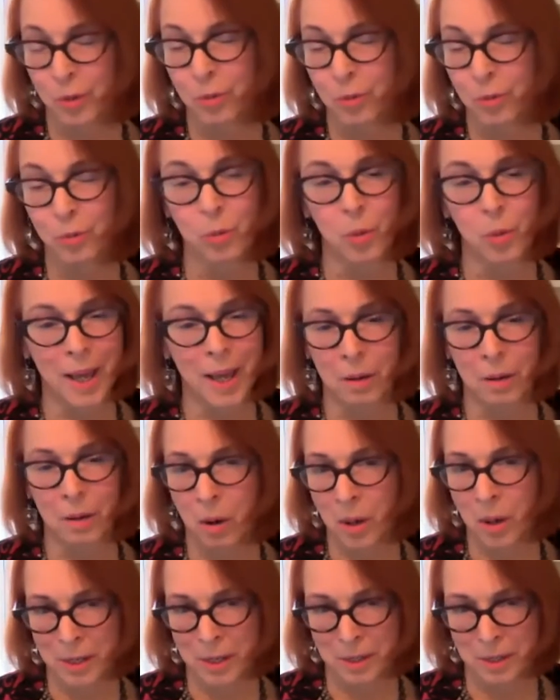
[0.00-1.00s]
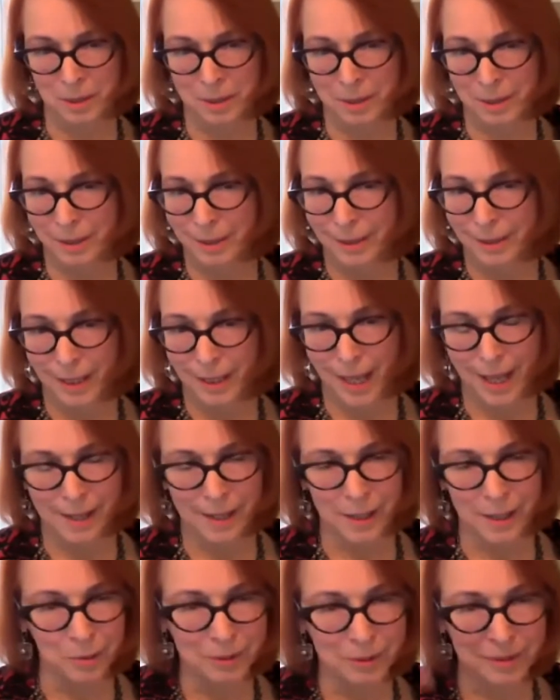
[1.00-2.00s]
way harder,
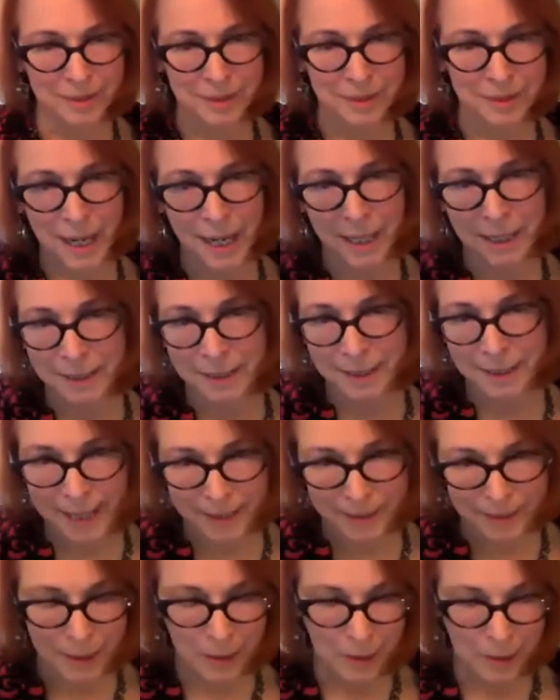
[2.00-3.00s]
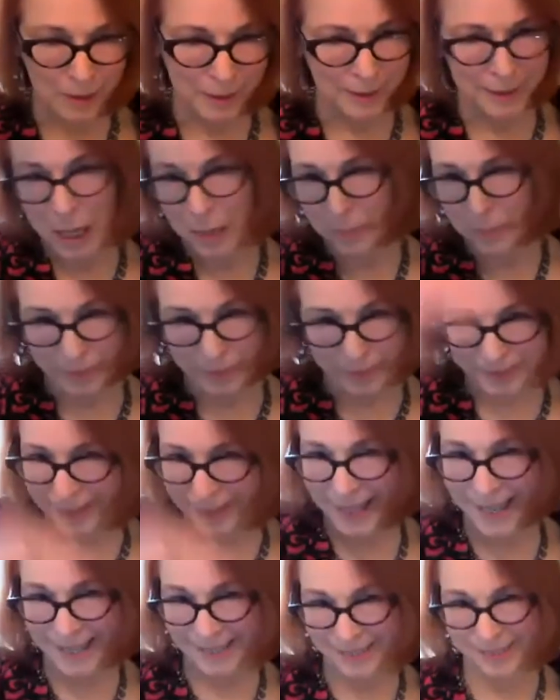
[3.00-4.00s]
and I was not, at the top of the
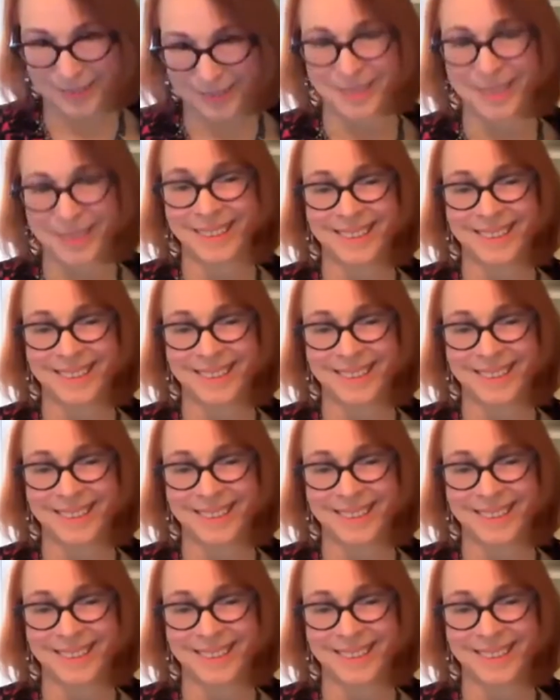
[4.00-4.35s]
class.